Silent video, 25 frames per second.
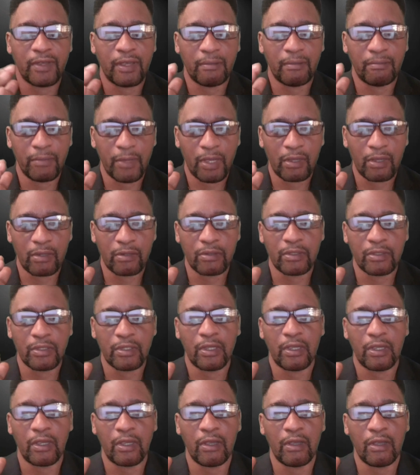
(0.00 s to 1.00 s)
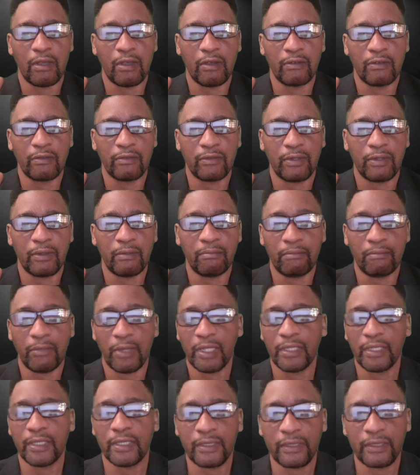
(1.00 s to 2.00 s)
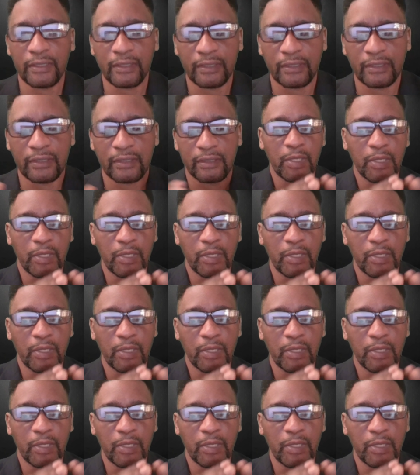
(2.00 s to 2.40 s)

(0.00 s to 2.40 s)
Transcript: amount of monies.